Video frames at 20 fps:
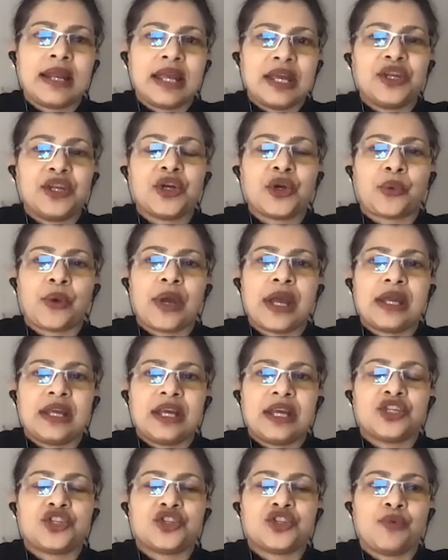integrate
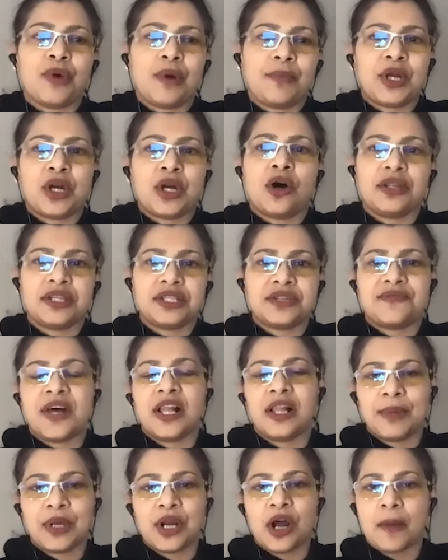into what we call
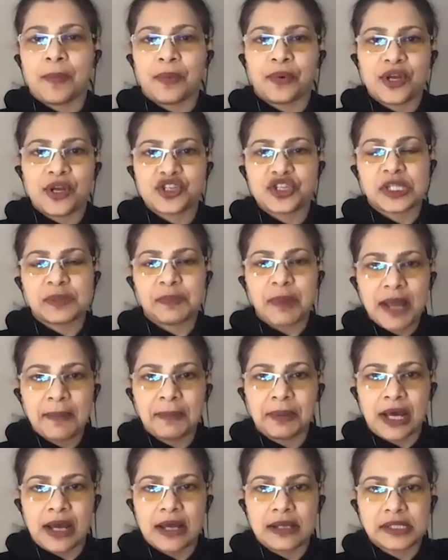development operations
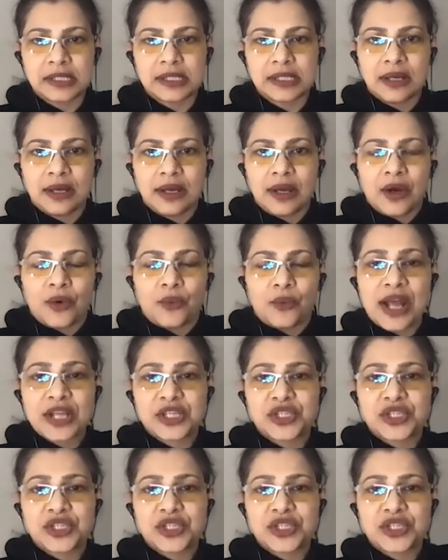pipelines right?